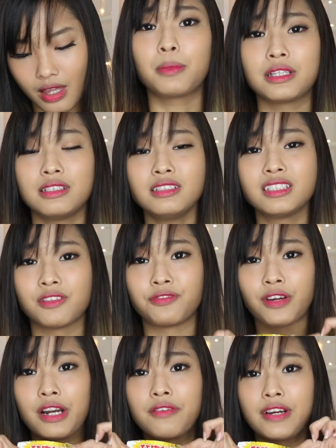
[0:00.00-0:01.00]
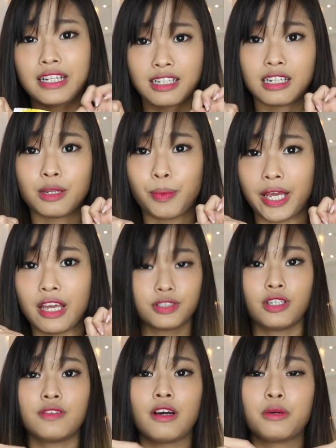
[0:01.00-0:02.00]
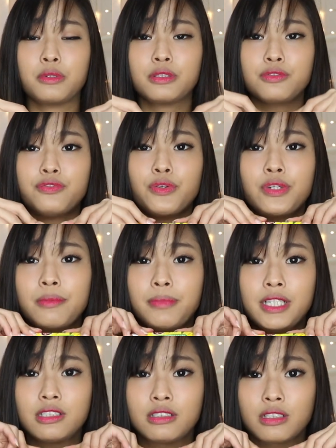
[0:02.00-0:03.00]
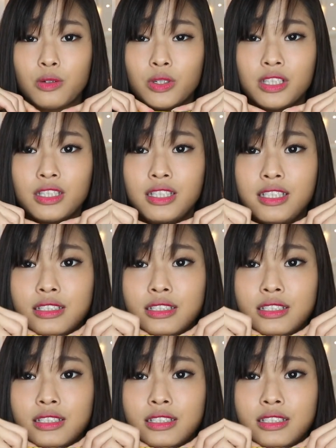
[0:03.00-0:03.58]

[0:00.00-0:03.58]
But this is a very very tiny packet. So if I were to fold it based on the quantity,